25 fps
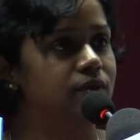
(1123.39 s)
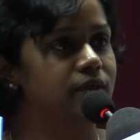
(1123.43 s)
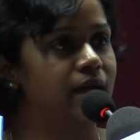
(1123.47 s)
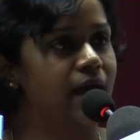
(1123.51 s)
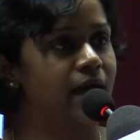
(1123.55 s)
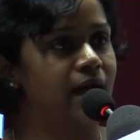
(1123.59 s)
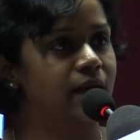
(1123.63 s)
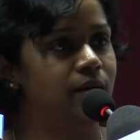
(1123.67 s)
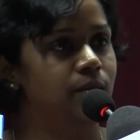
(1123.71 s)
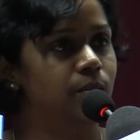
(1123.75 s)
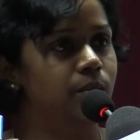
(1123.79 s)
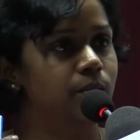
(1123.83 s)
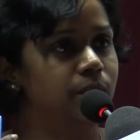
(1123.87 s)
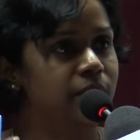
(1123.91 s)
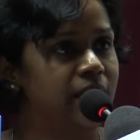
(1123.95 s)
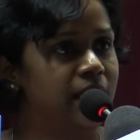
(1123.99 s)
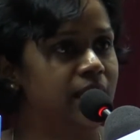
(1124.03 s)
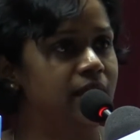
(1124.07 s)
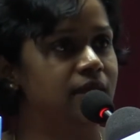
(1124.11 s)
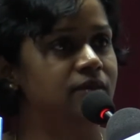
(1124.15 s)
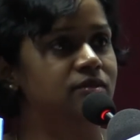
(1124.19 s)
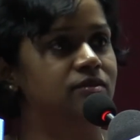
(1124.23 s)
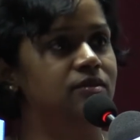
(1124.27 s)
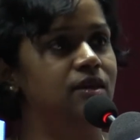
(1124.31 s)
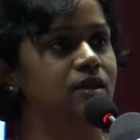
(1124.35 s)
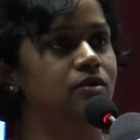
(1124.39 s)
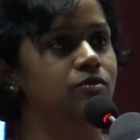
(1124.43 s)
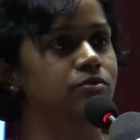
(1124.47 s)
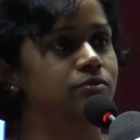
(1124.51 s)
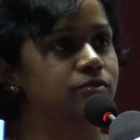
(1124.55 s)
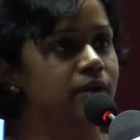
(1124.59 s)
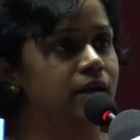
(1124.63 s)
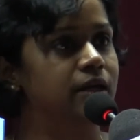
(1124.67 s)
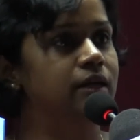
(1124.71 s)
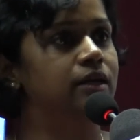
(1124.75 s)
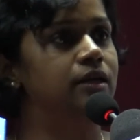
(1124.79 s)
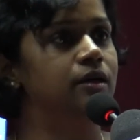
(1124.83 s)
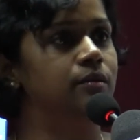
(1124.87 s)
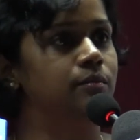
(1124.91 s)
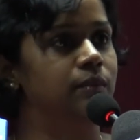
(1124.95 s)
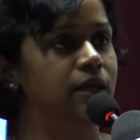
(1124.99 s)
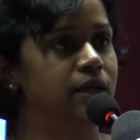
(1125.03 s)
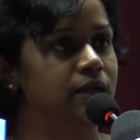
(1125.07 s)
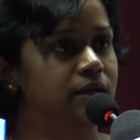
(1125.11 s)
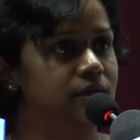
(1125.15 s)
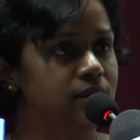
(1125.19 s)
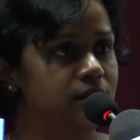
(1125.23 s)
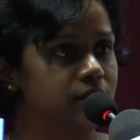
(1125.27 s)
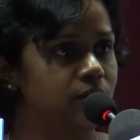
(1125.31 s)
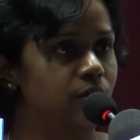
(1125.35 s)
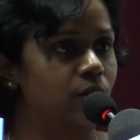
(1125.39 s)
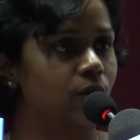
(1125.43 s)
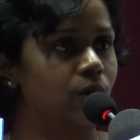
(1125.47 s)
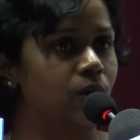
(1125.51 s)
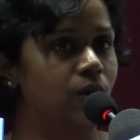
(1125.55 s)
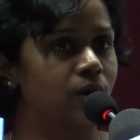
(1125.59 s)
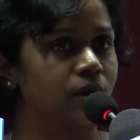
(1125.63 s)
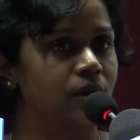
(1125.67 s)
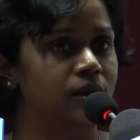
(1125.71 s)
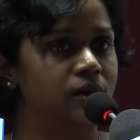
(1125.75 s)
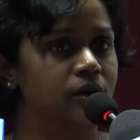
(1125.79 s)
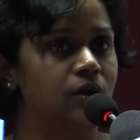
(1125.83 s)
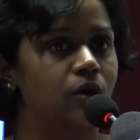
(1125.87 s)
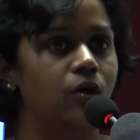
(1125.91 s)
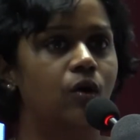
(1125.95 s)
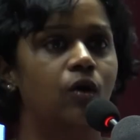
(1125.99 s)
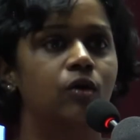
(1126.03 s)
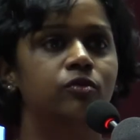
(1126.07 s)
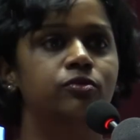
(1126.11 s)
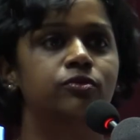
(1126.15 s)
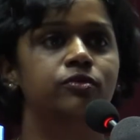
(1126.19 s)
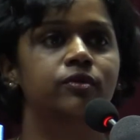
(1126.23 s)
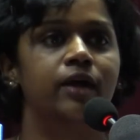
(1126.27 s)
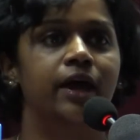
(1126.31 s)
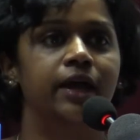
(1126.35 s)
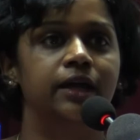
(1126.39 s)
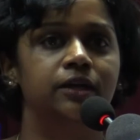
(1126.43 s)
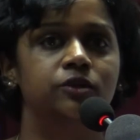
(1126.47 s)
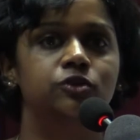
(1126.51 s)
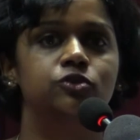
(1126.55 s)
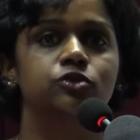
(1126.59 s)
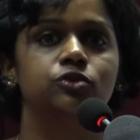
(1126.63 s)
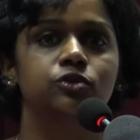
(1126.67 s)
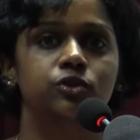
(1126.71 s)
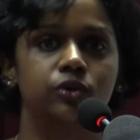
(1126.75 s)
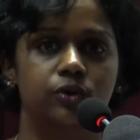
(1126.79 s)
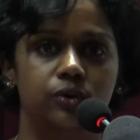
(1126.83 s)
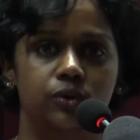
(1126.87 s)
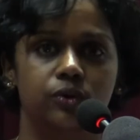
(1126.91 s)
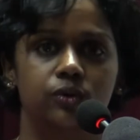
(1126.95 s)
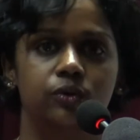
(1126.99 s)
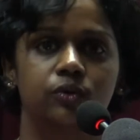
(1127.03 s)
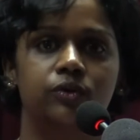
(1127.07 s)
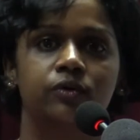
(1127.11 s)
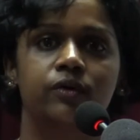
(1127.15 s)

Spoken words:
that basic fundamental call of right to know,